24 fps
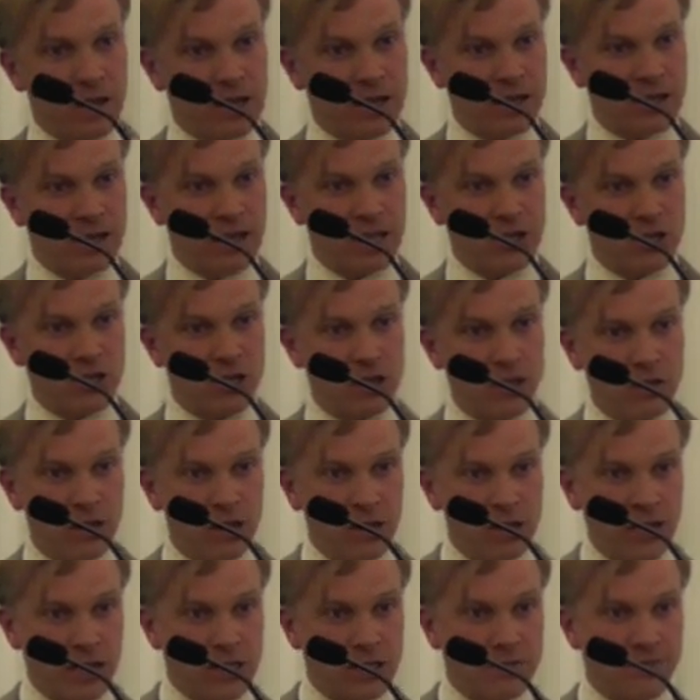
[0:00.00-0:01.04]
regulation,
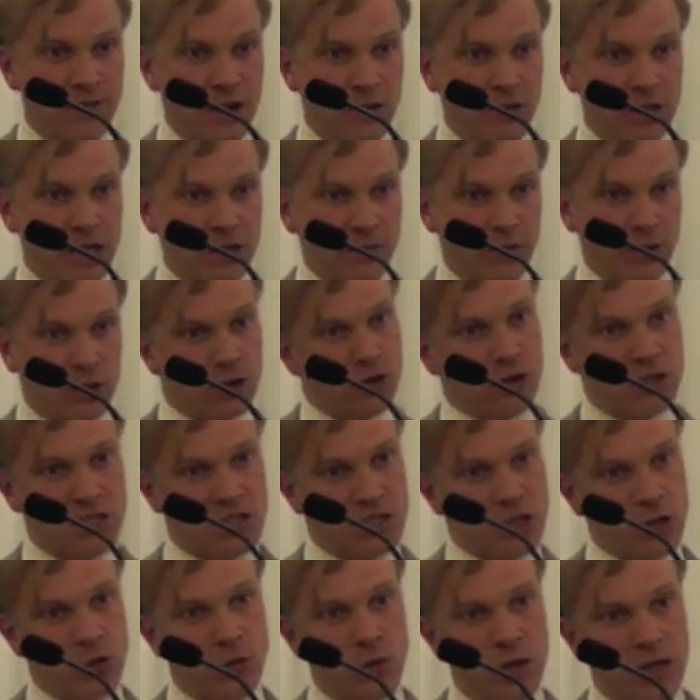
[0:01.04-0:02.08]
it's very difficult
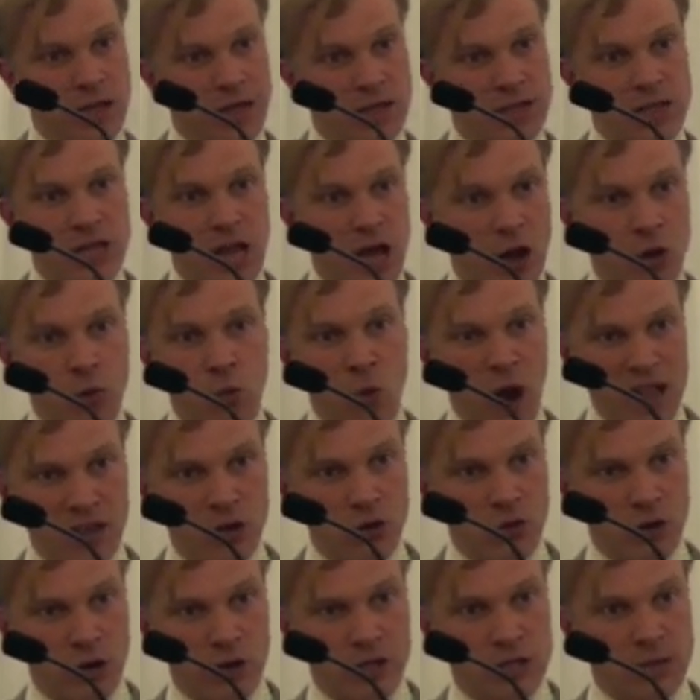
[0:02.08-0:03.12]
to know when
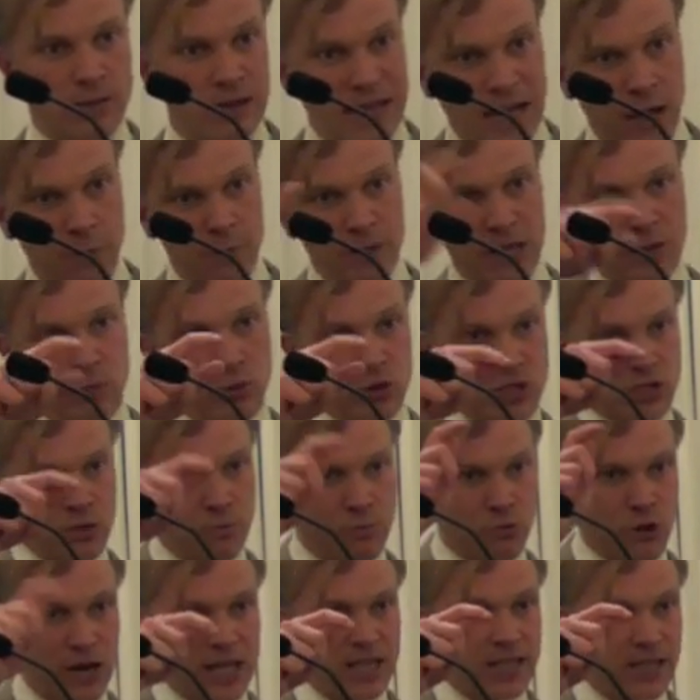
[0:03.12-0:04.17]
you're going to allow people to
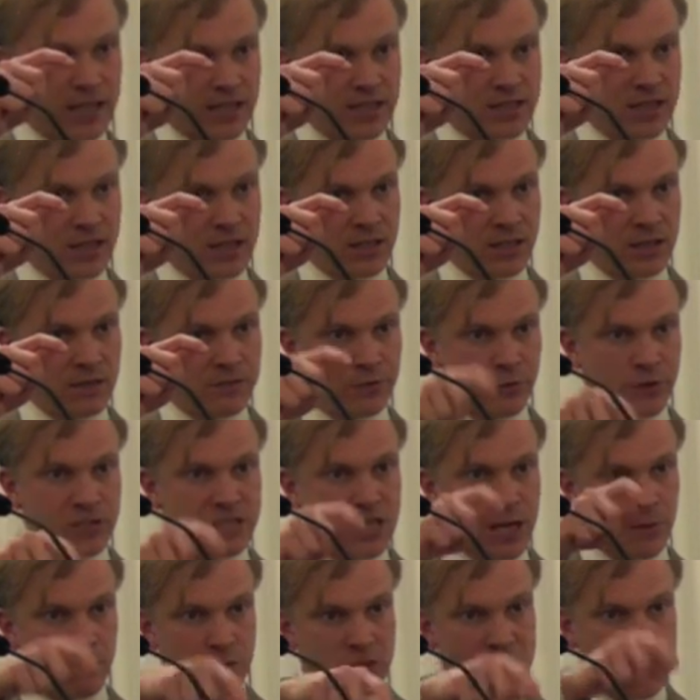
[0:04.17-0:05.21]
break it. For
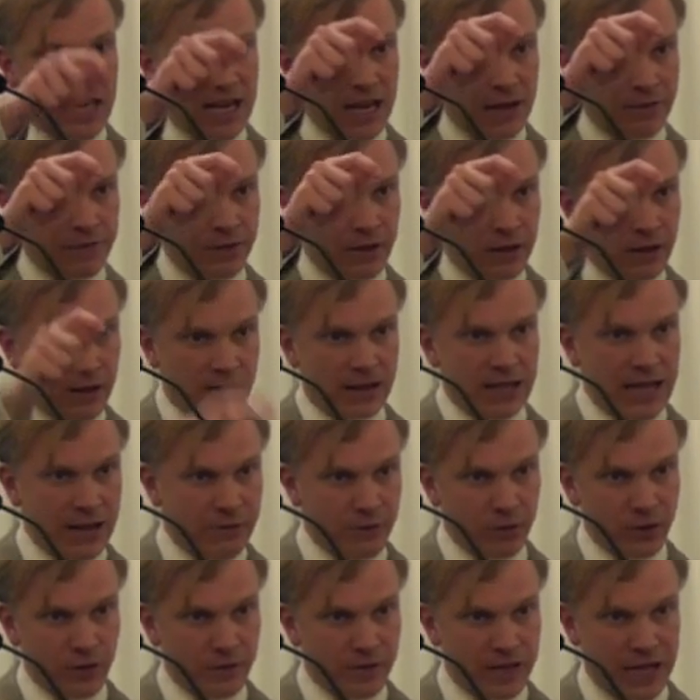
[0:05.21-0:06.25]
example, to have a
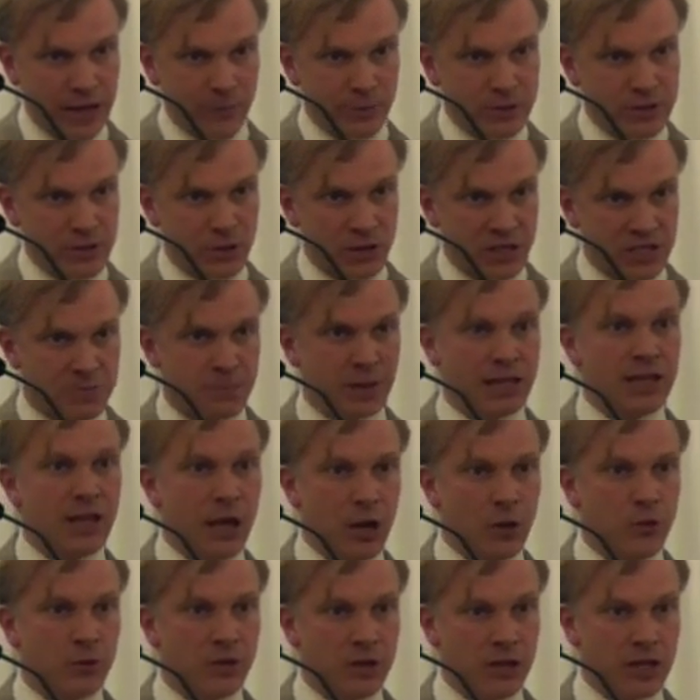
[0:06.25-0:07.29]
level of capital that's
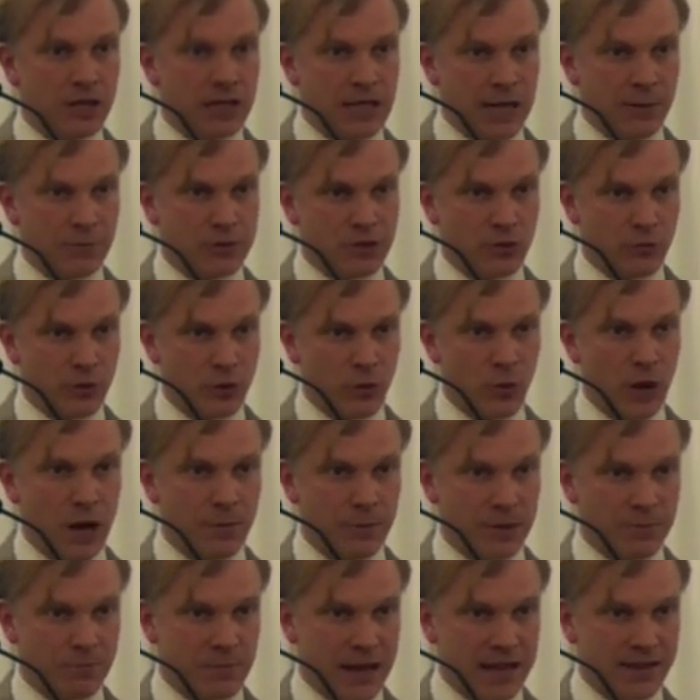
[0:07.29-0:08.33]
below the capital
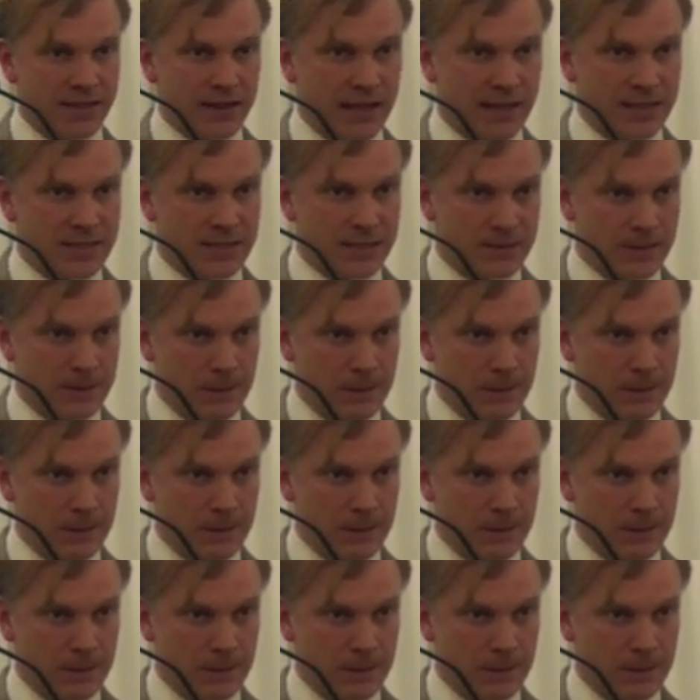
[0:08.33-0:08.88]
requirement mandated.